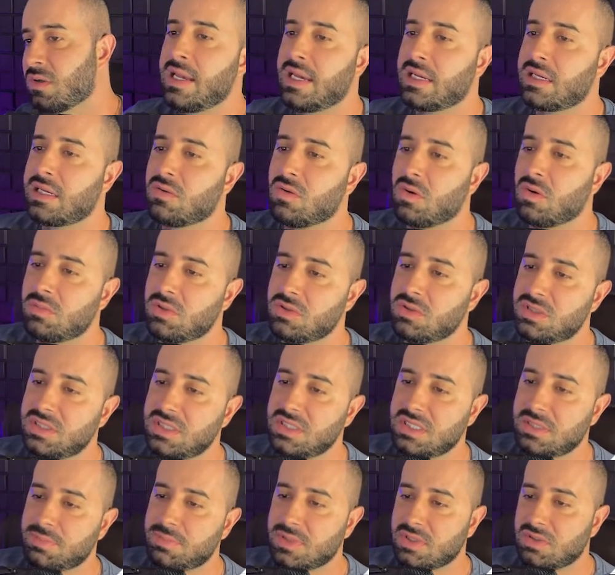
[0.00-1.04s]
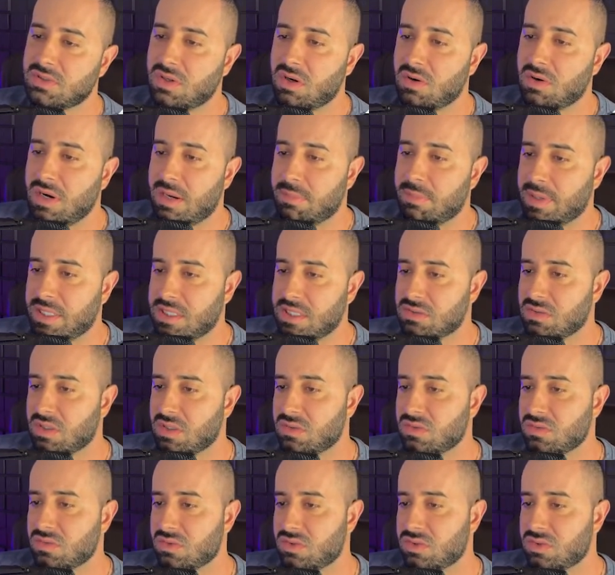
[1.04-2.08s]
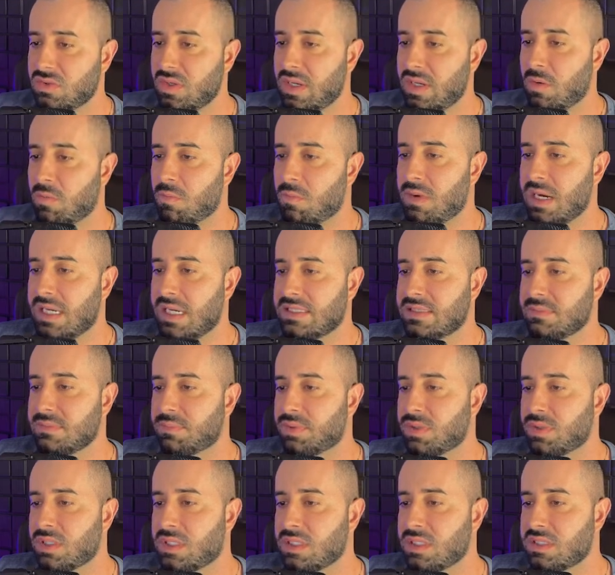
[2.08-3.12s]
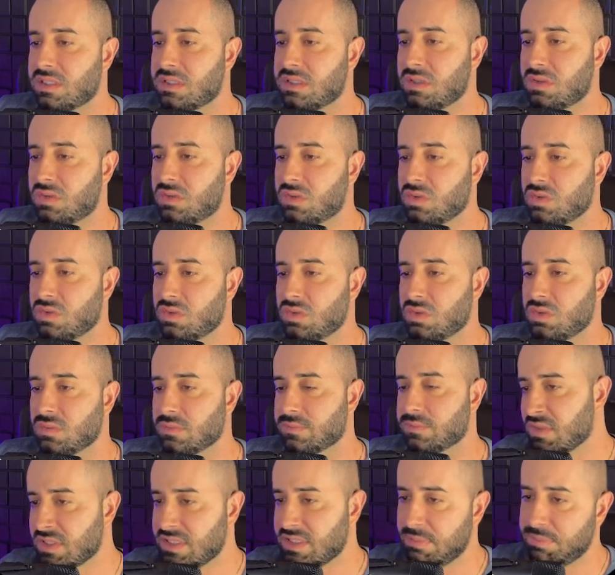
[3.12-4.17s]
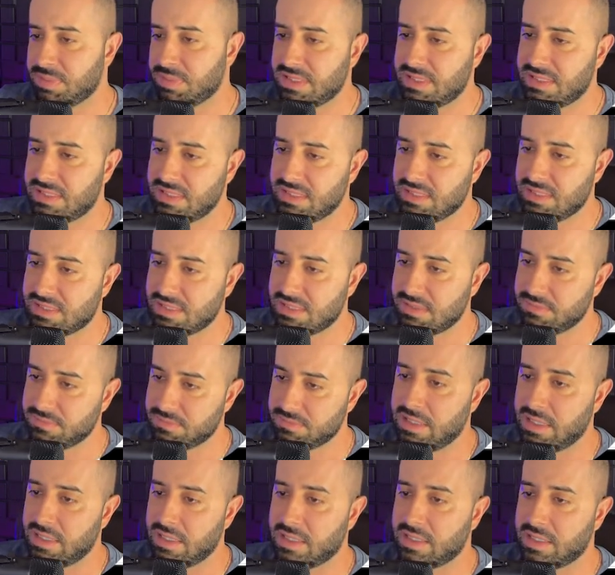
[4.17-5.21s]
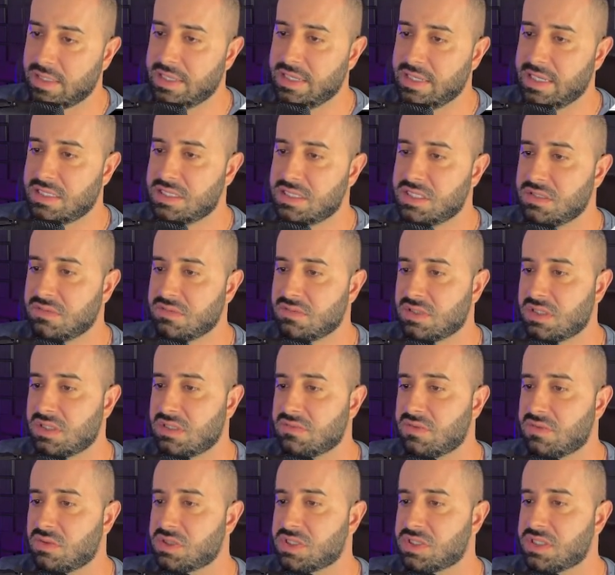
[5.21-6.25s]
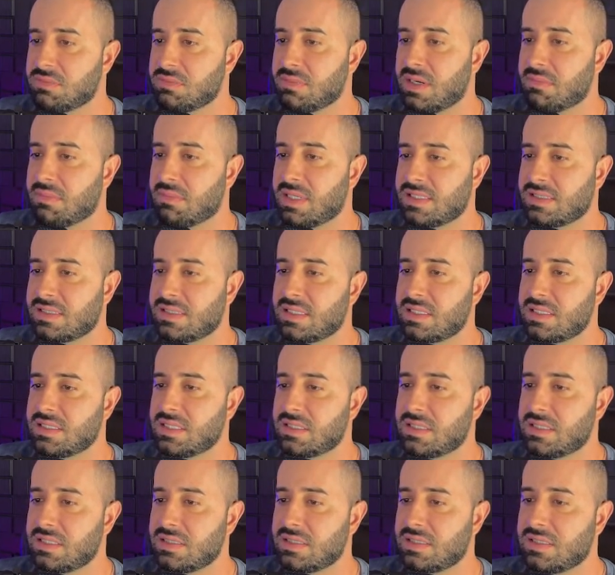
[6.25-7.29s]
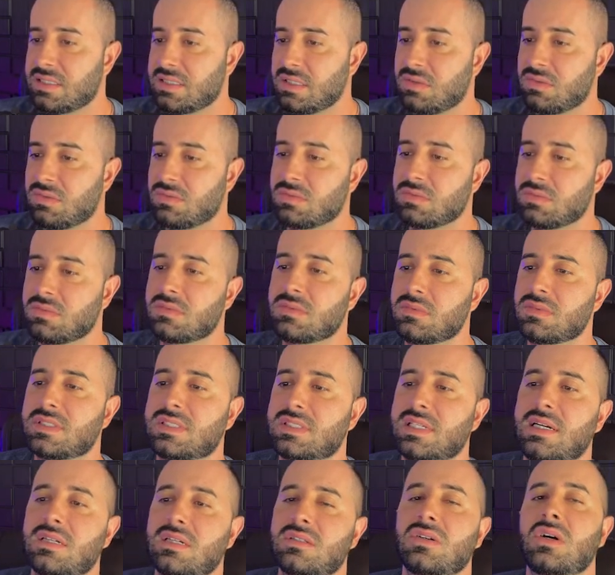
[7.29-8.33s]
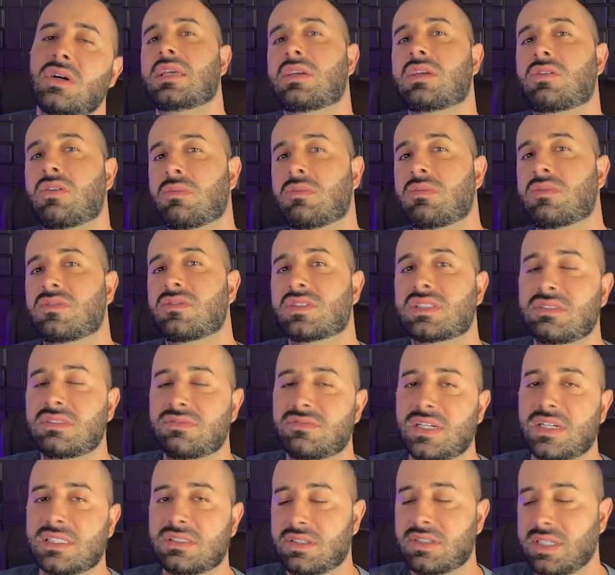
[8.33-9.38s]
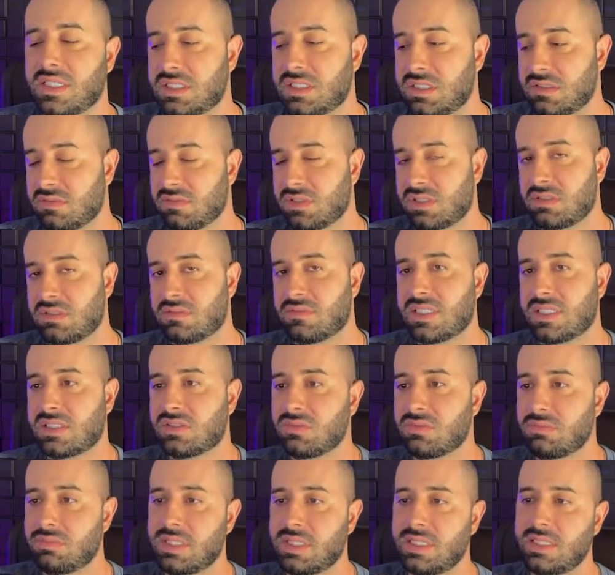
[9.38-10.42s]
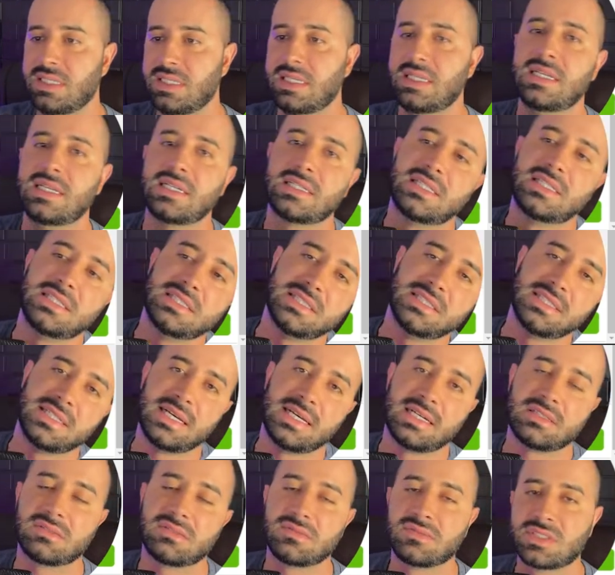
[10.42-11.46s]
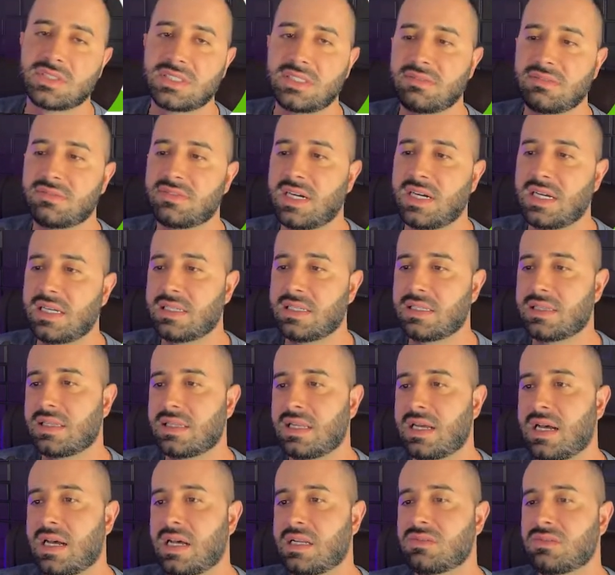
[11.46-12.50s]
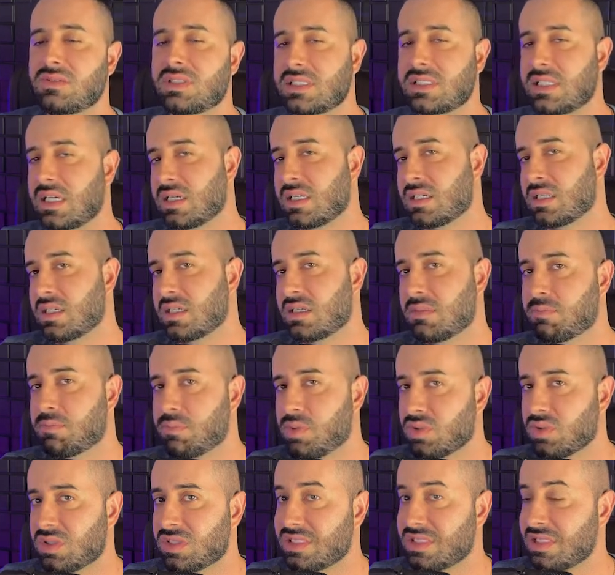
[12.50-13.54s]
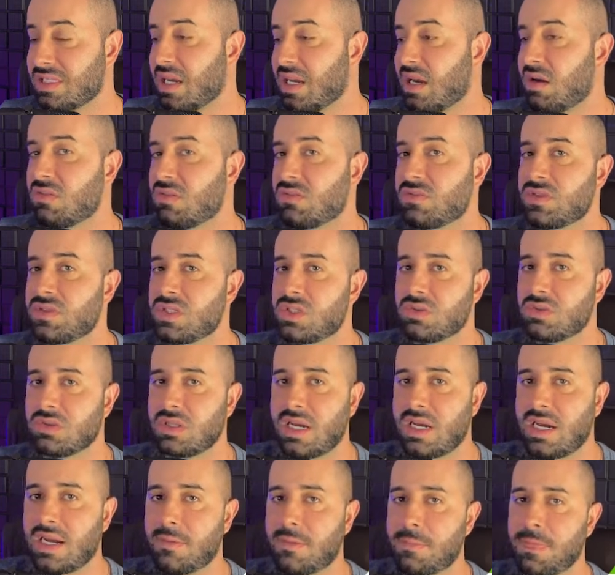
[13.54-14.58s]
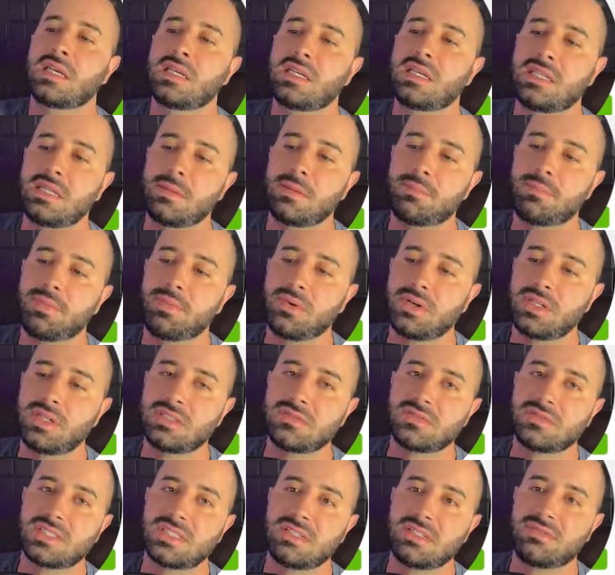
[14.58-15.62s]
It's like I said, guys, the ad part is the most important of all. You need to have creatives that are going to attract a lot of attention, right? And how do you make the creative? You don't upload it here directly. You go there on Instagram, post the video there, and then you come here